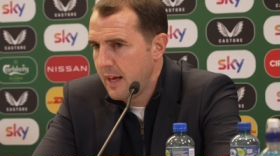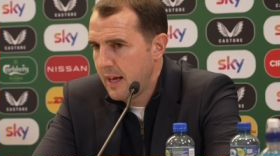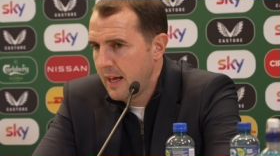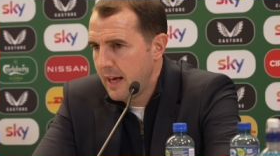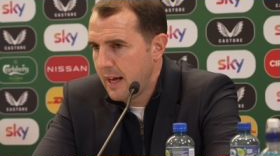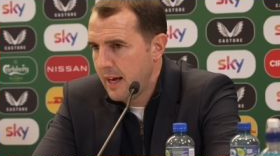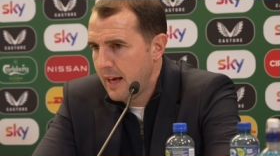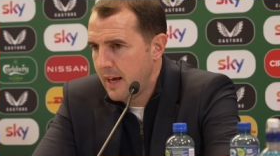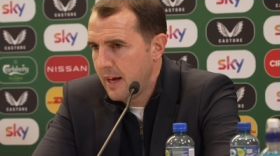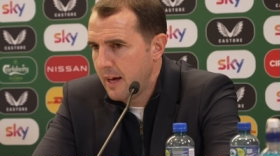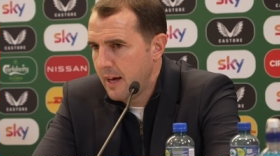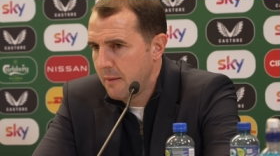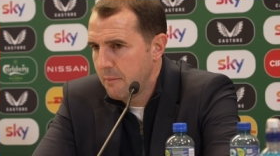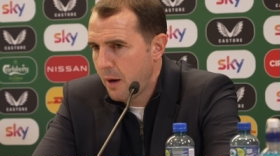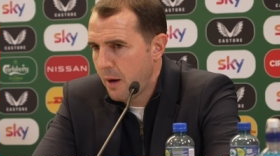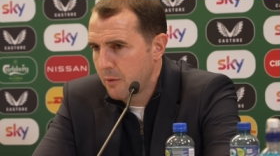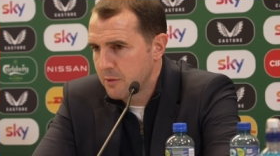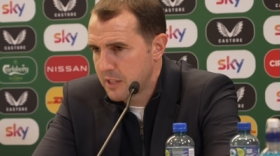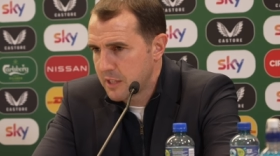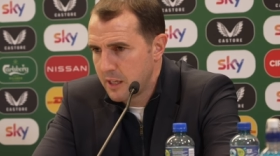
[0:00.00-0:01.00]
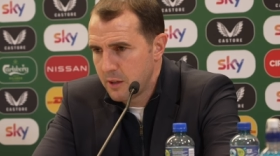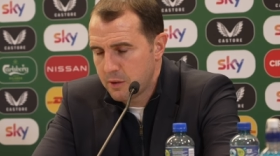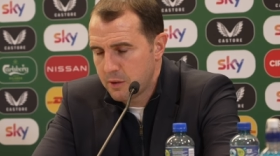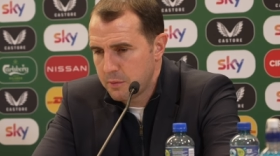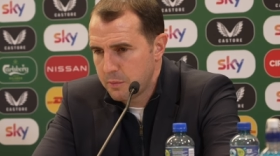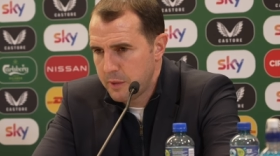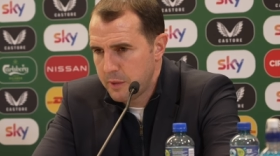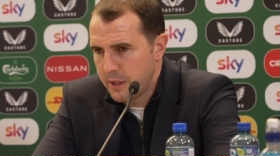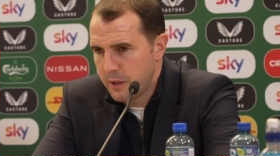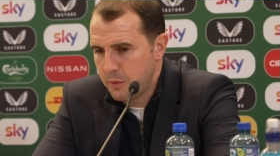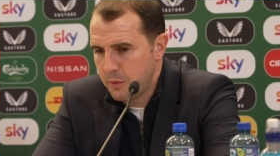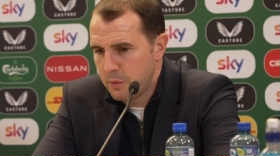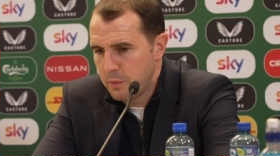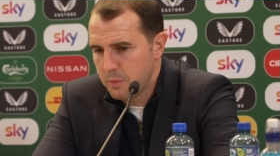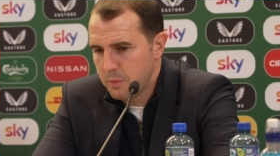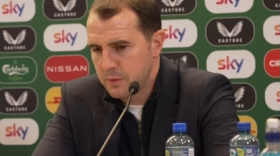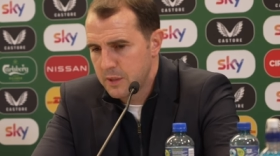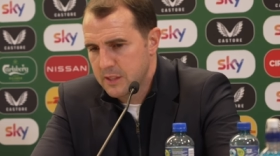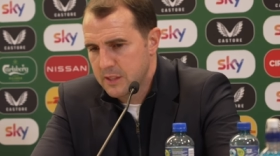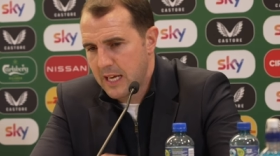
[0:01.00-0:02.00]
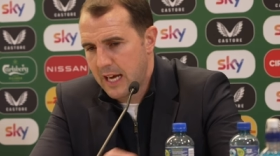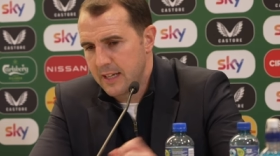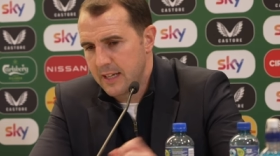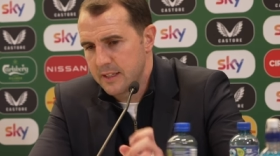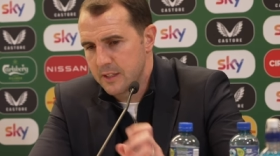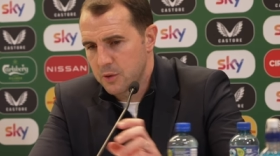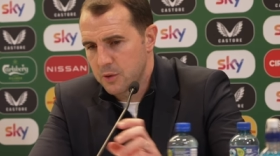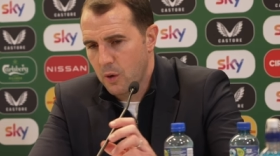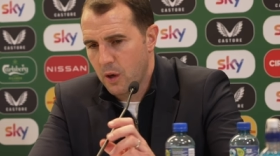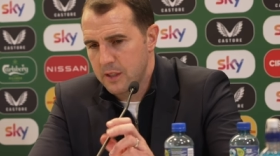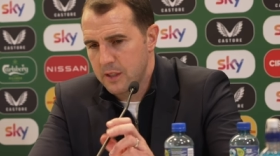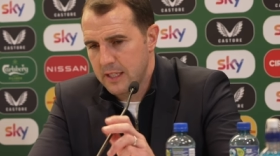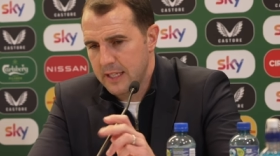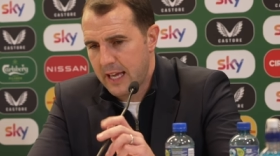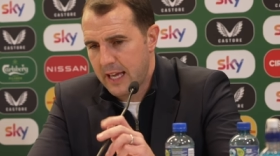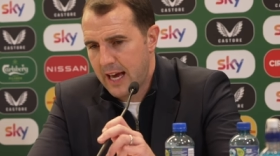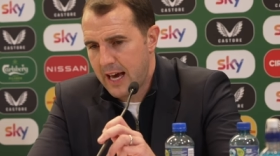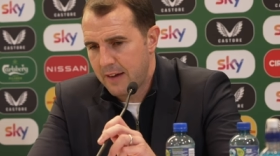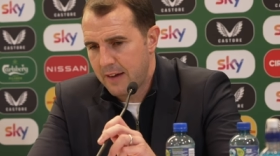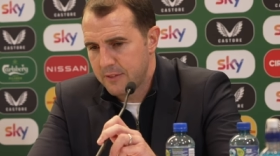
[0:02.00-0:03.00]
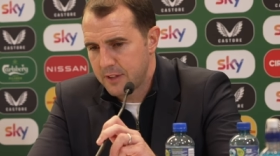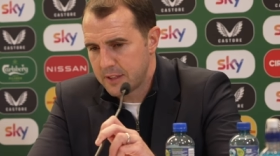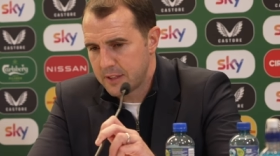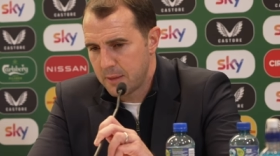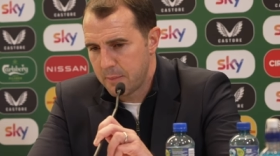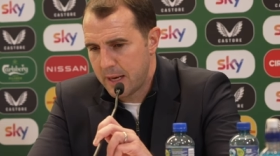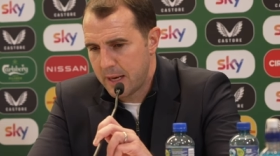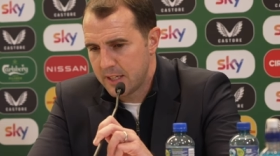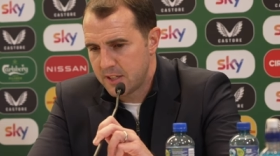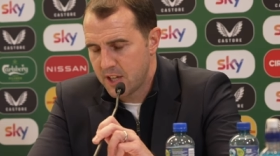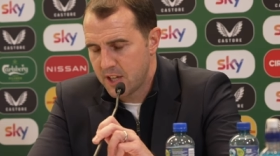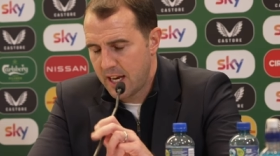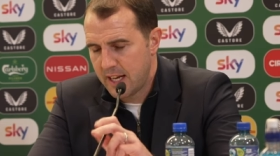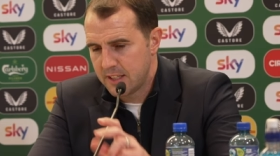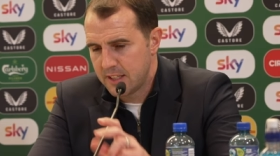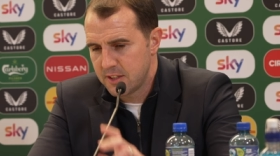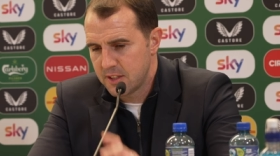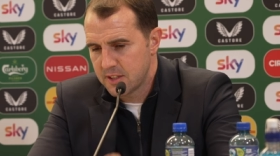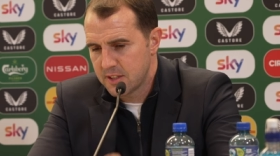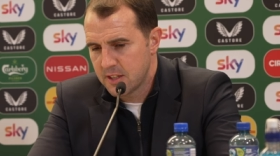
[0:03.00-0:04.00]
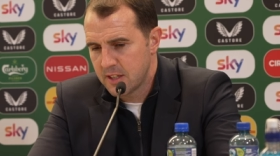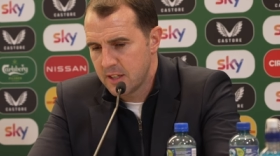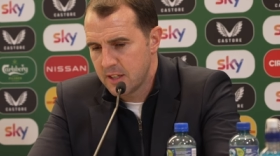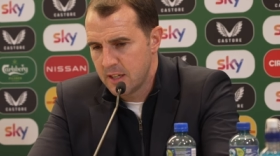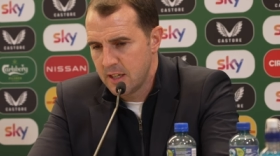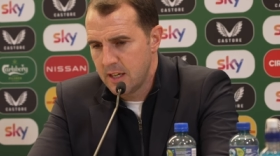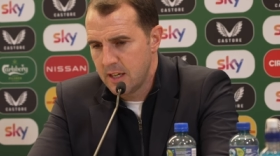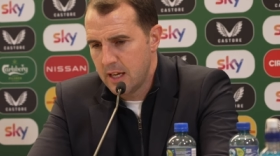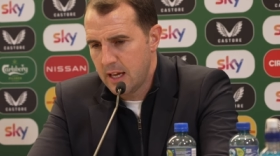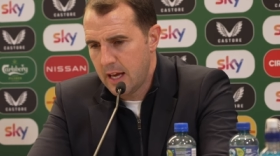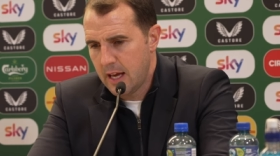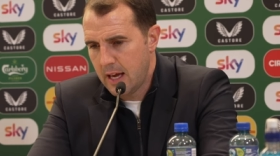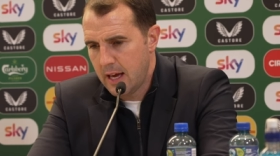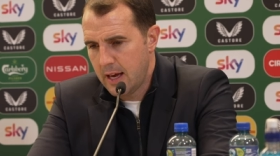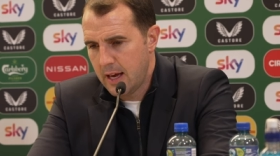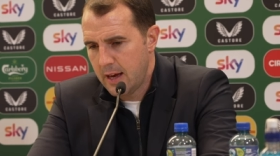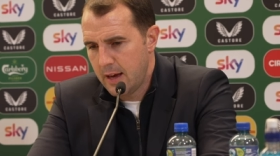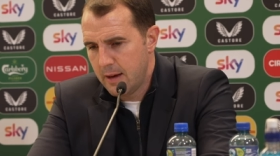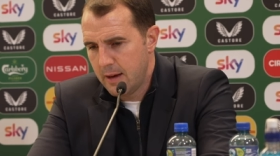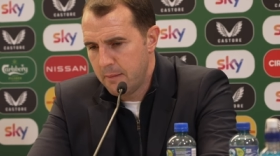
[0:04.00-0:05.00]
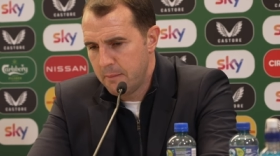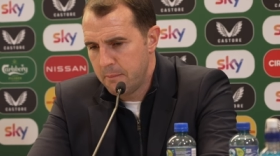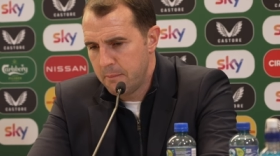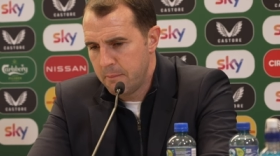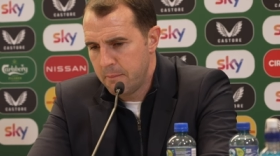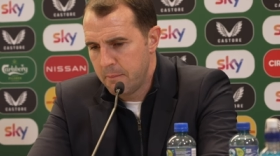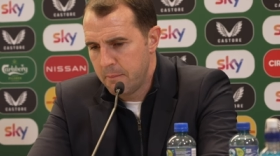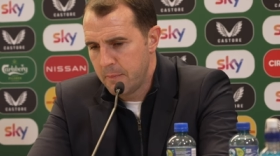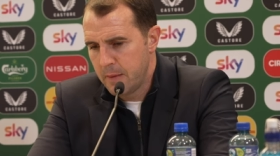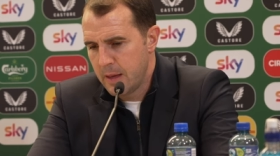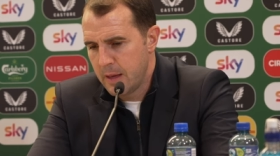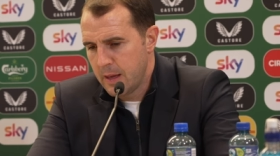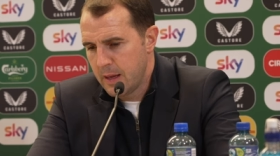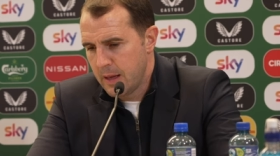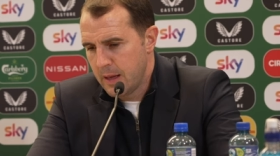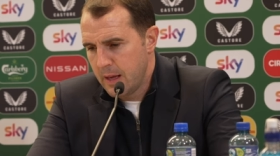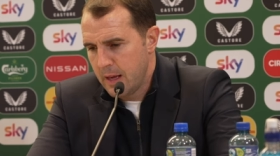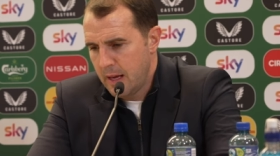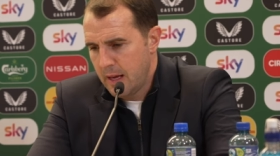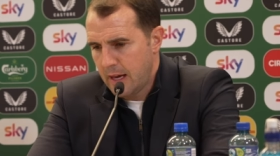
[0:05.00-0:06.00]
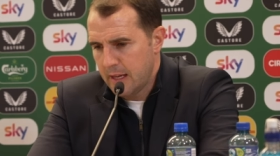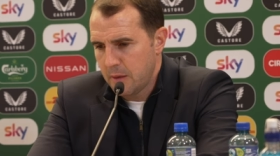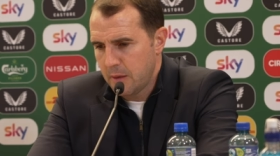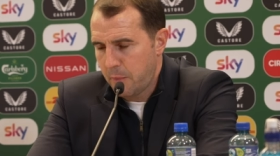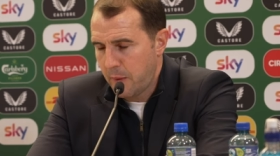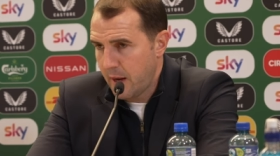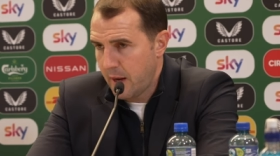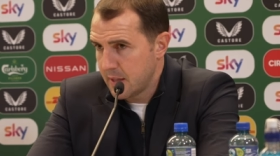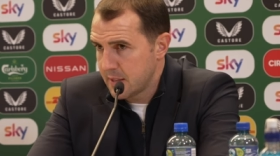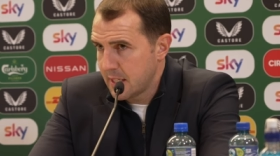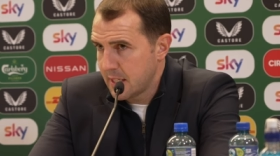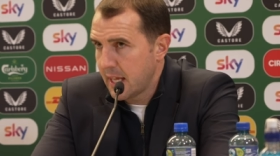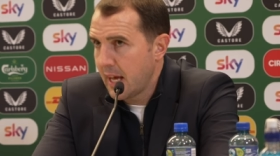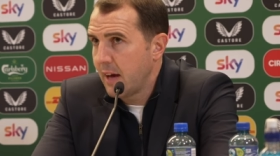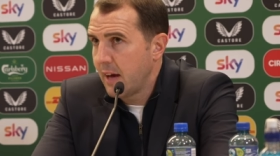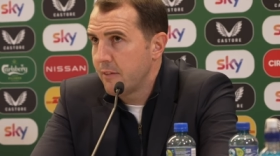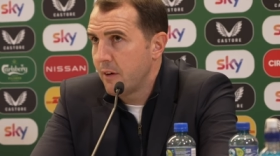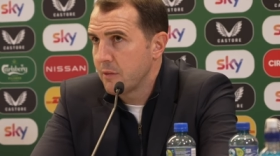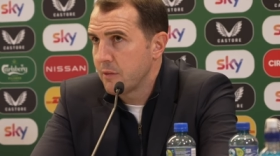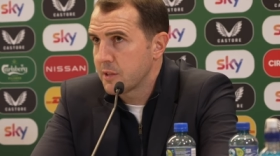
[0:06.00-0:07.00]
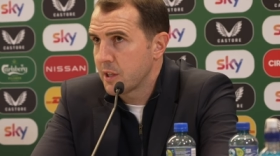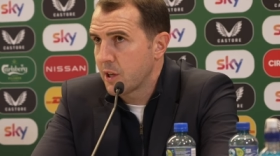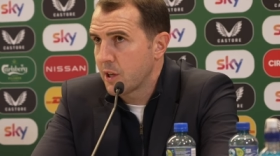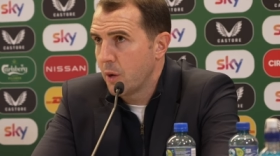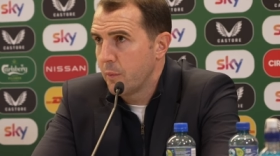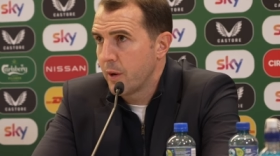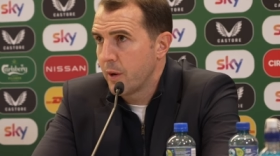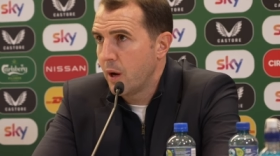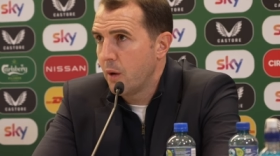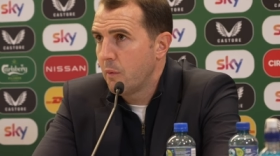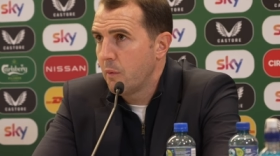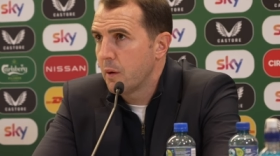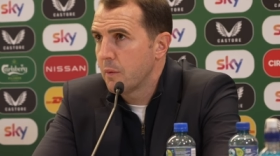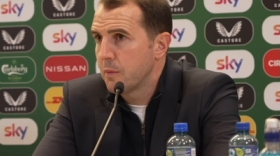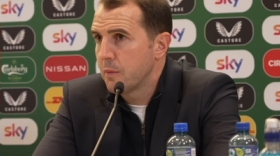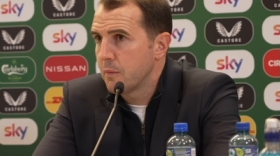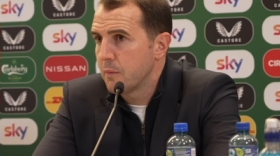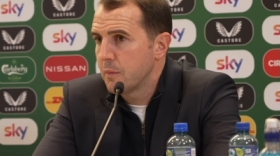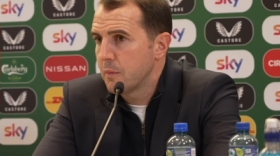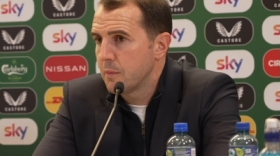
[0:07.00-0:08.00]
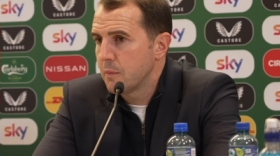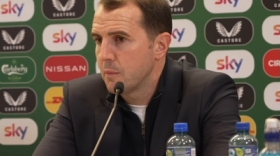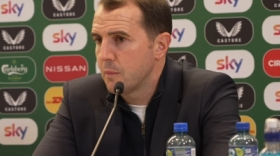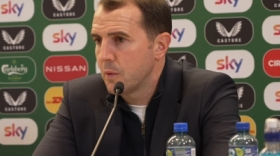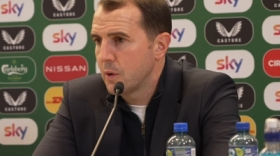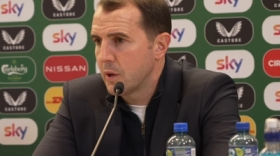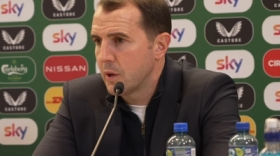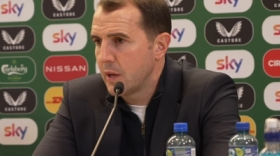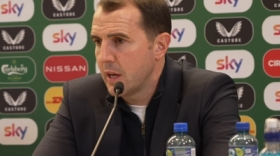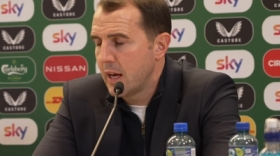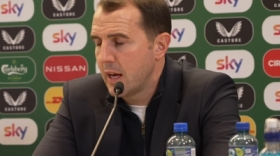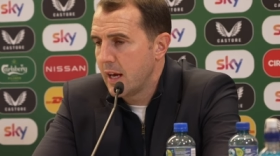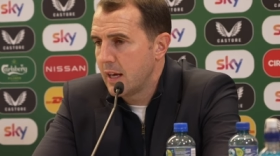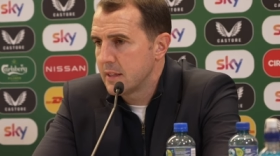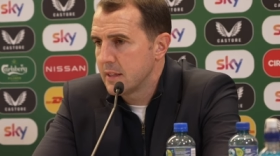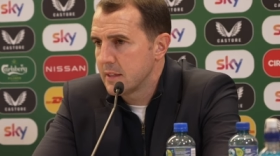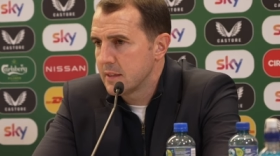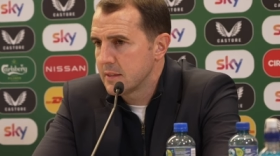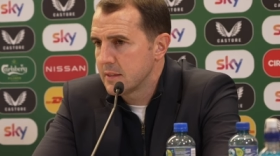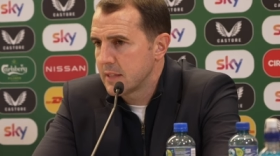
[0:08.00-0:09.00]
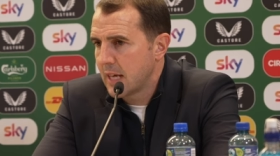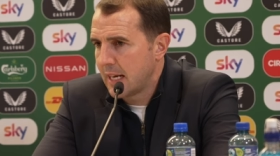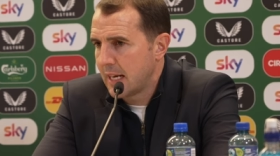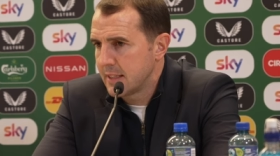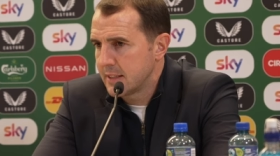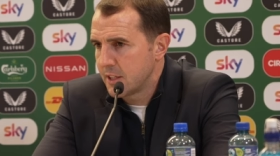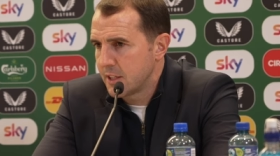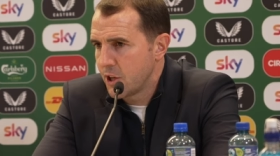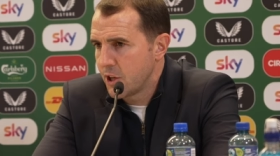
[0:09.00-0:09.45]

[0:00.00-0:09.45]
Obviously, look, we knew the talented squad that they have, that they made changes. And the players that they have obviously coming on were talented